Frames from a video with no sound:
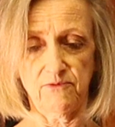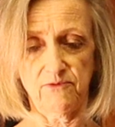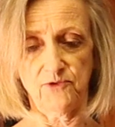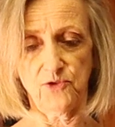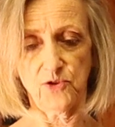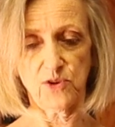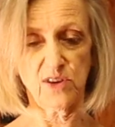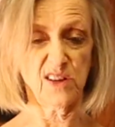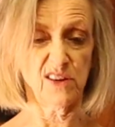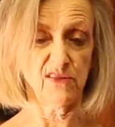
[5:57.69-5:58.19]

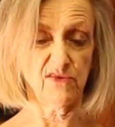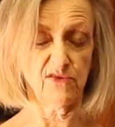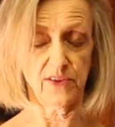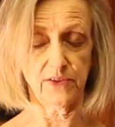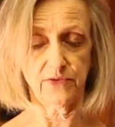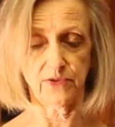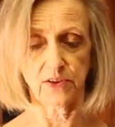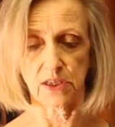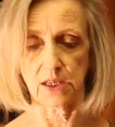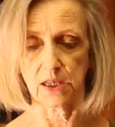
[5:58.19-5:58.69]
14,
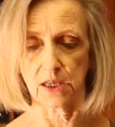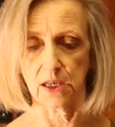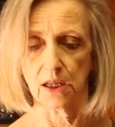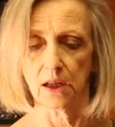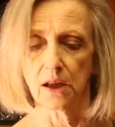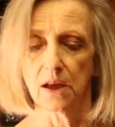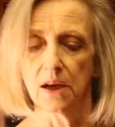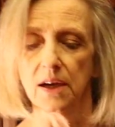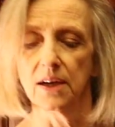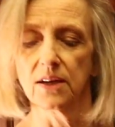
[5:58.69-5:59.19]
15.
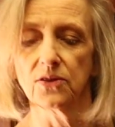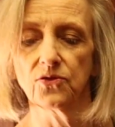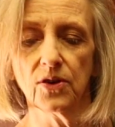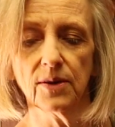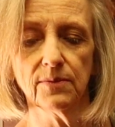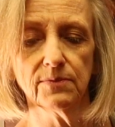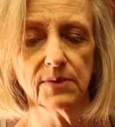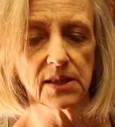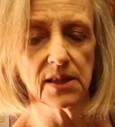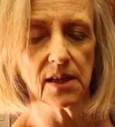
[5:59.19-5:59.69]

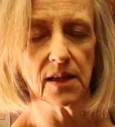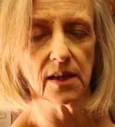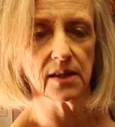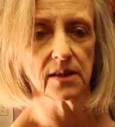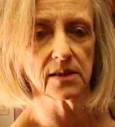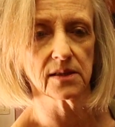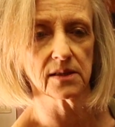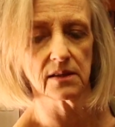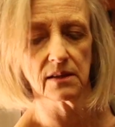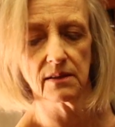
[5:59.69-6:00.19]

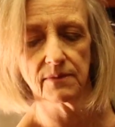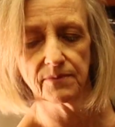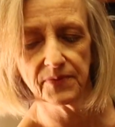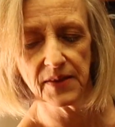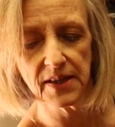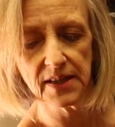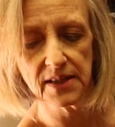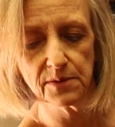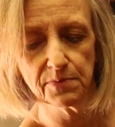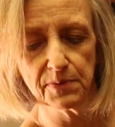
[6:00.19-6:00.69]
Drumsticks,
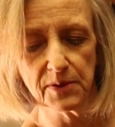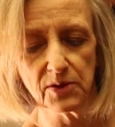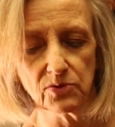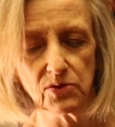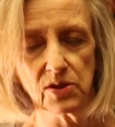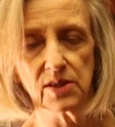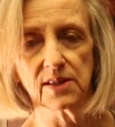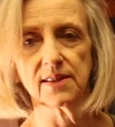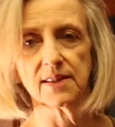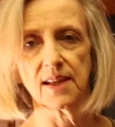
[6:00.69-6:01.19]
that's
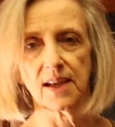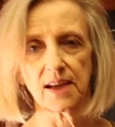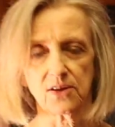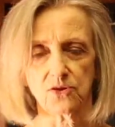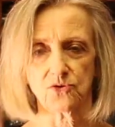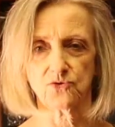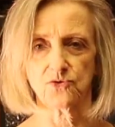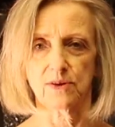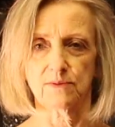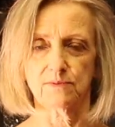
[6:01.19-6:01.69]
about the
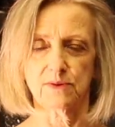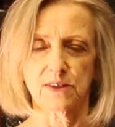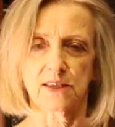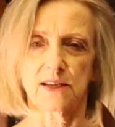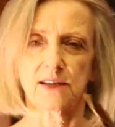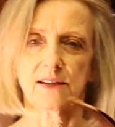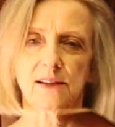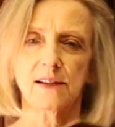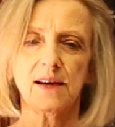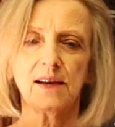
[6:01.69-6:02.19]
standard
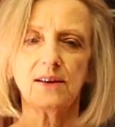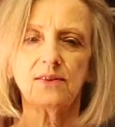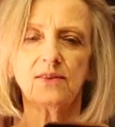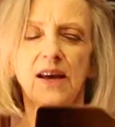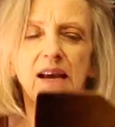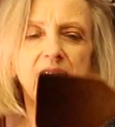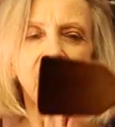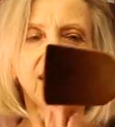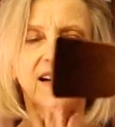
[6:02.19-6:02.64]
drumstick length.